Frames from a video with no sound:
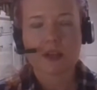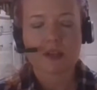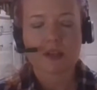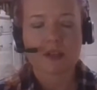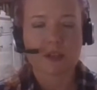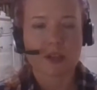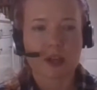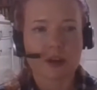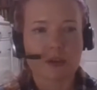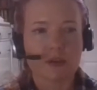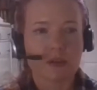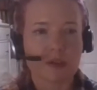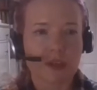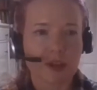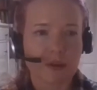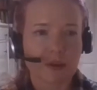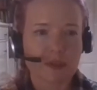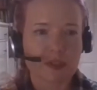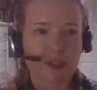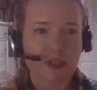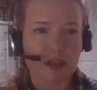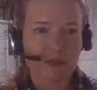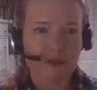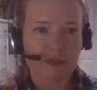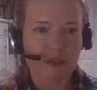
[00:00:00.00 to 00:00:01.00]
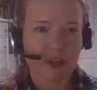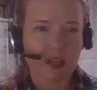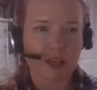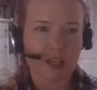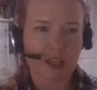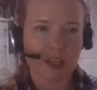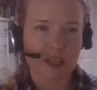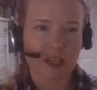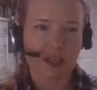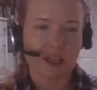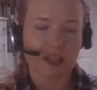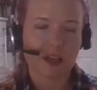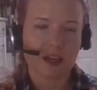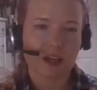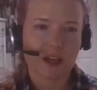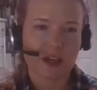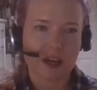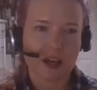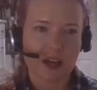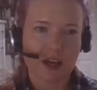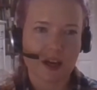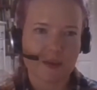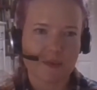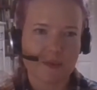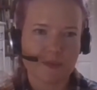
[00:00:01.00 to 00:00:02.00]
So that was definitely
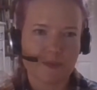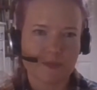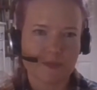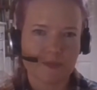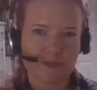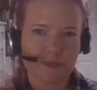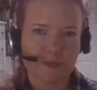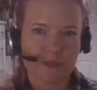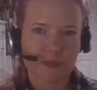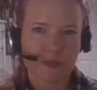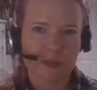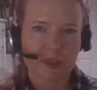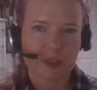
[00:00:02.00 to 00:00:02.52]
um,